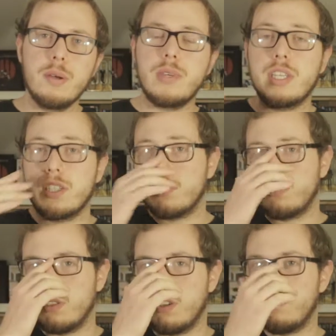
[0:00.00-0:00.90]

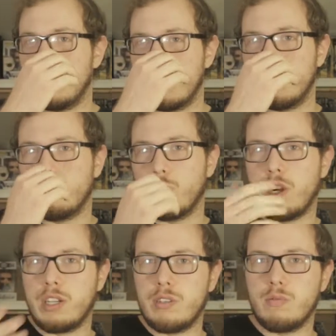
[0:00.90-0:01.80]
Because in Volume
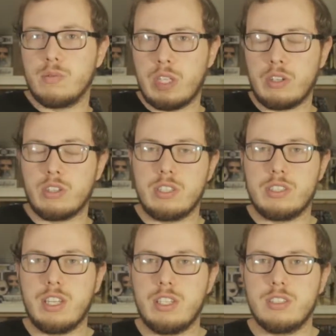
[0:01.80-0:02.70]
1, the early
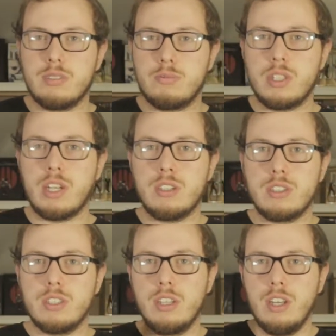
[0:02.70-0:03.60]
stages of
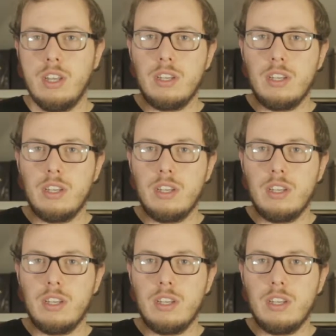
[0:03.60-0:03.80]
production,